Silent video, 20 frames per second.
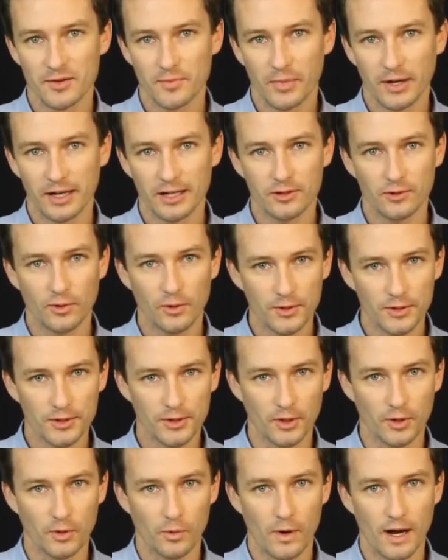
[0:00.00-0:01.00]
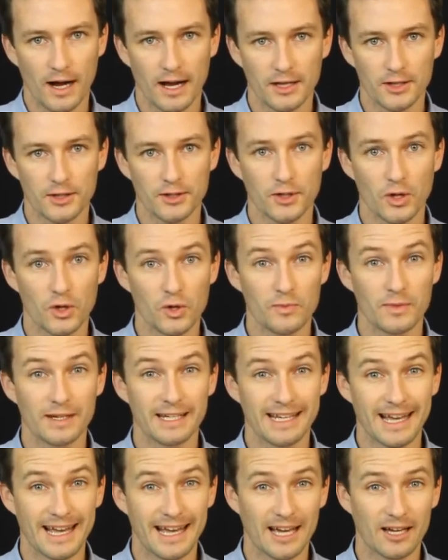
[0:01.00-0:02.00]
but it's also why so
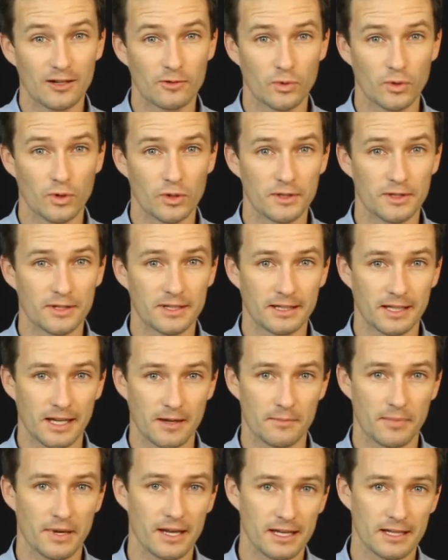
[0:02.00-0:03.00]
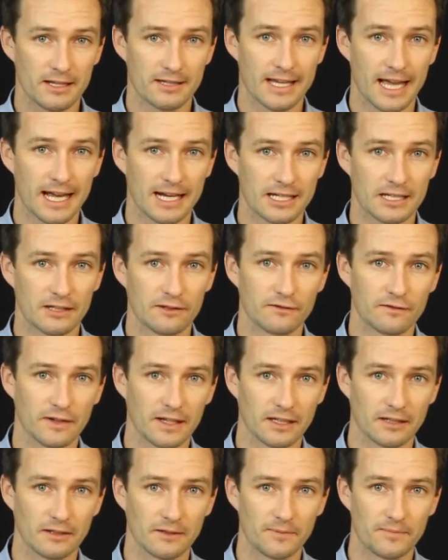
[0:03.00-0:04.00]
many AdWords campaigns actually
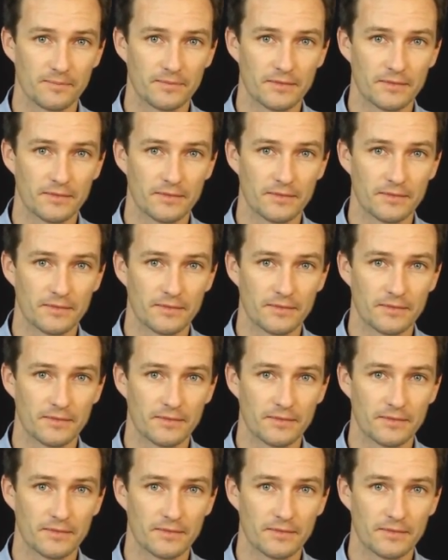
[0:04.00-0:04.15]
fail.